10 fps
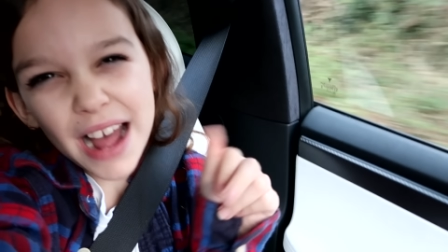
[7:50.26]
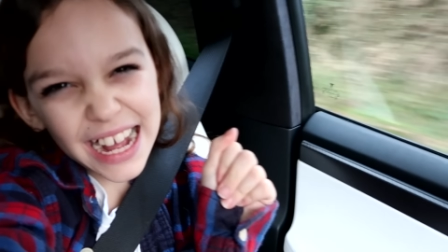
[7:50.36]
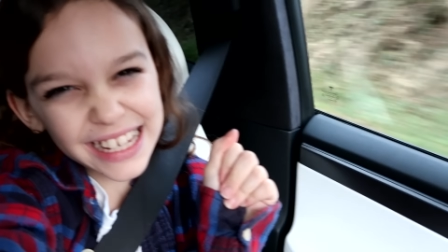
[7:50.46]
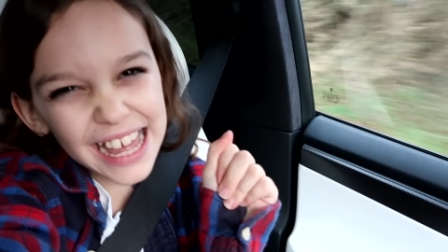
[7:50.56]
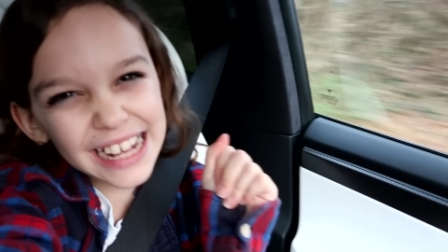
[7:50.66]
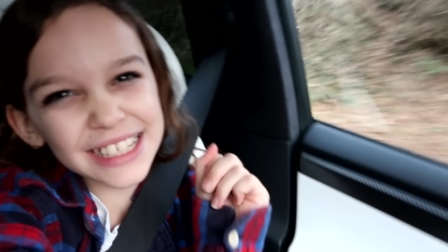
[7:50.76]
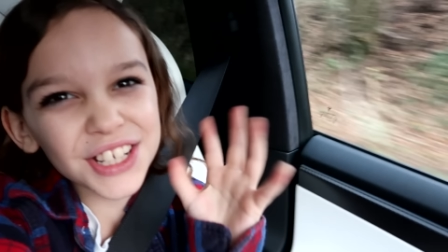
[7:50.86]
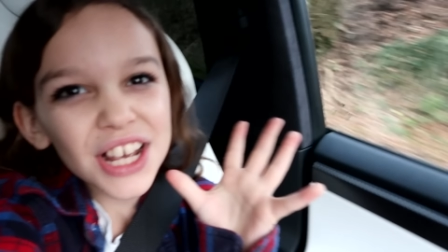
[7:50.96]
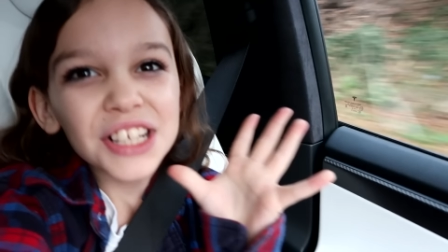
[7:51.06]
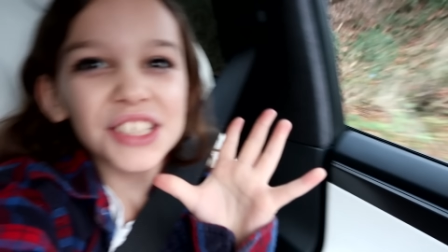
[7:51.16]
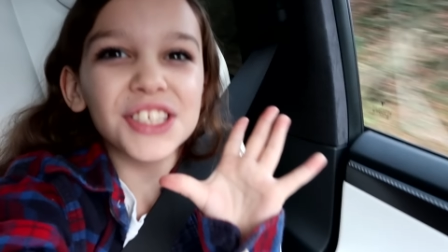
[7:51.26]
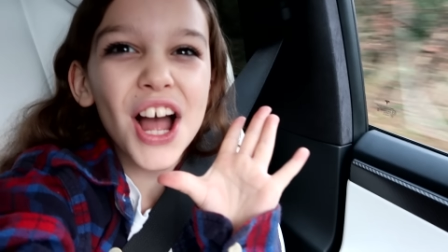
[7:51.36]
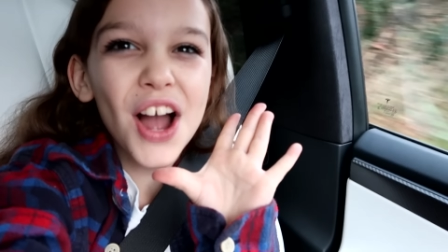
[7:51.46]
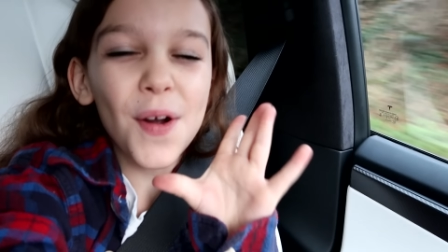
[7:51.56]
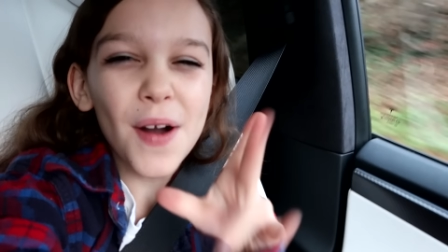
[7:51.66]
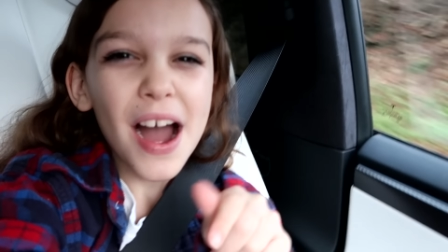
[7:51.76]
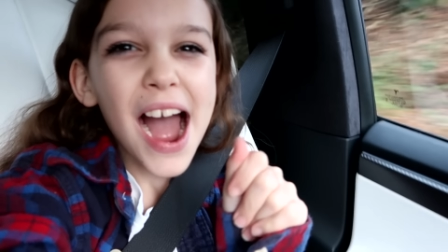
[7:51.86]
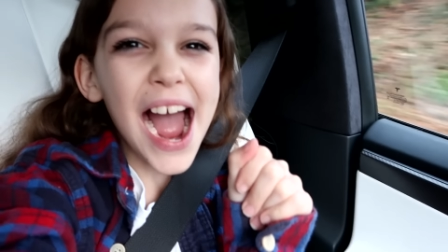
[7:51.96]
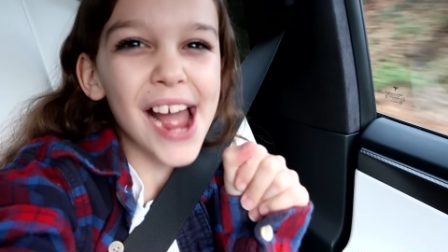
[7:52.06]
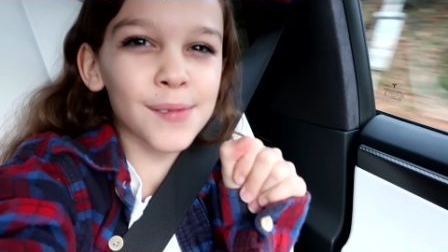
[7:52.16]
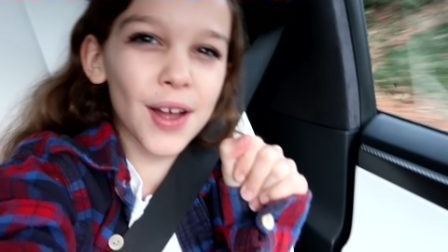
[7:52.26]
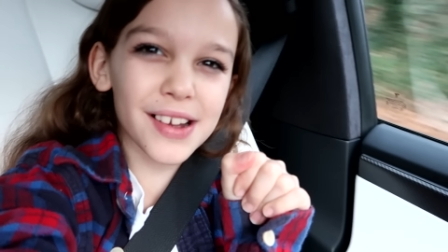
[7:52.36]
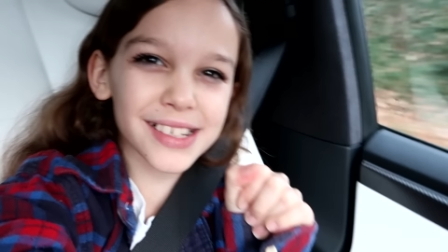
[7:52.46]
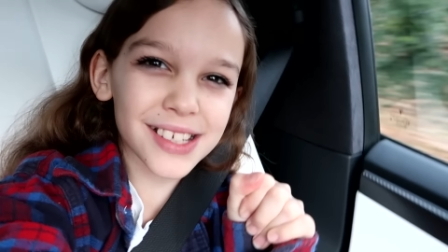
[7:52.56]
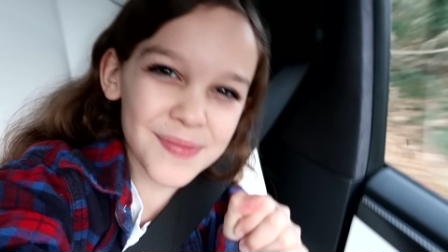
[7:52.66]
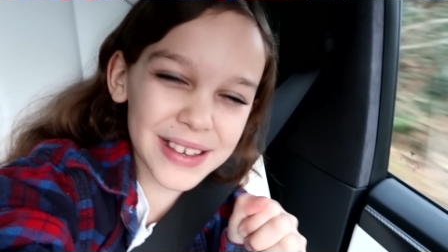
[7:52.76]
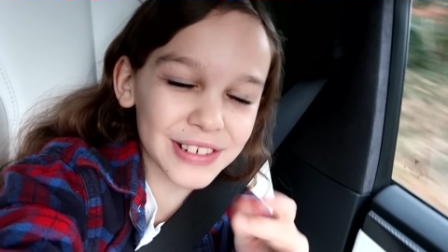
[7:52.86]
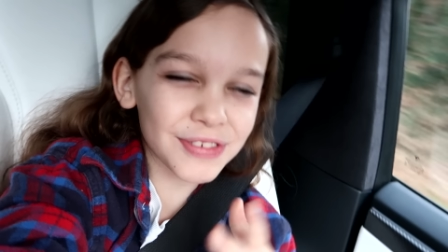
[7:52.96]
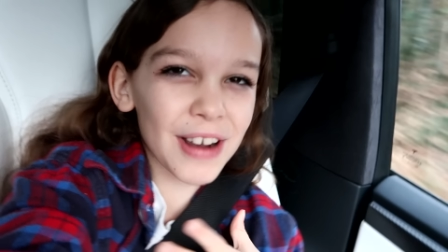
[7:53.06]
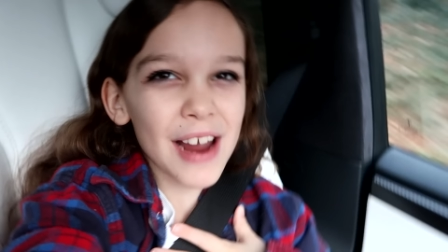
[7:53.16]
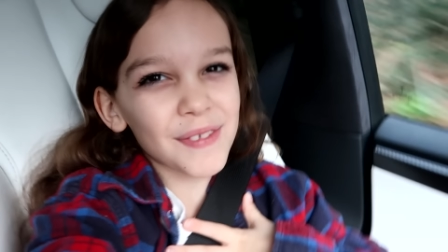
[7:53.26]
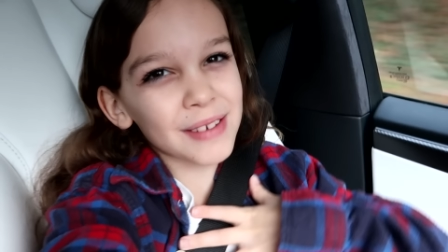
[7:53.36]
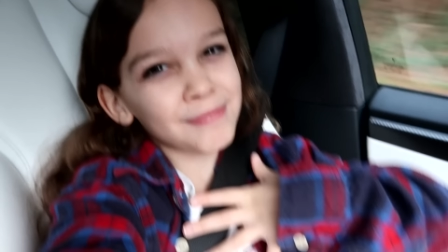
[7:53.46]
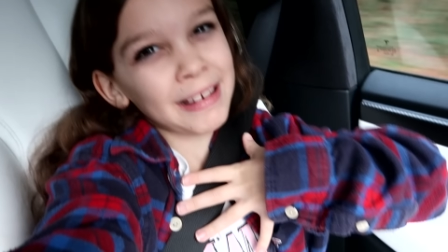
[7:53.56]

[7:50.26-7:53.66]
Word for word: peckish, So I'm going to be driving